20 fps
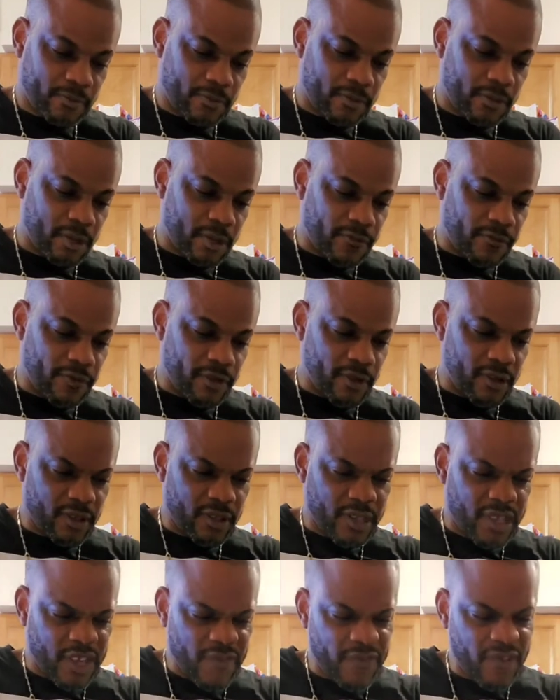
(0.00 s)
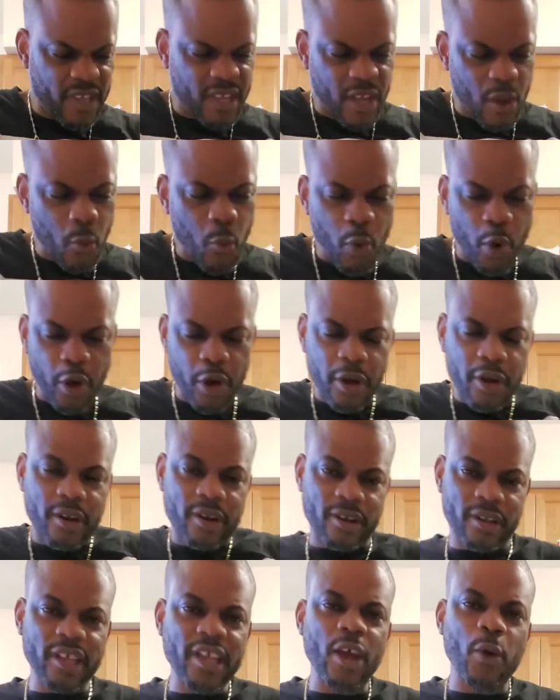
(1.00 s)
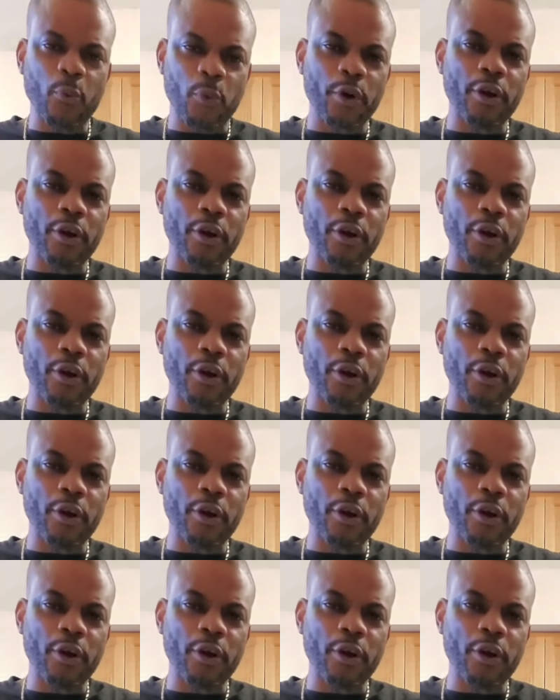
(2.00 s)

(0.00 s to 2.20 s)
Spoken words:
Now if your knife can work. You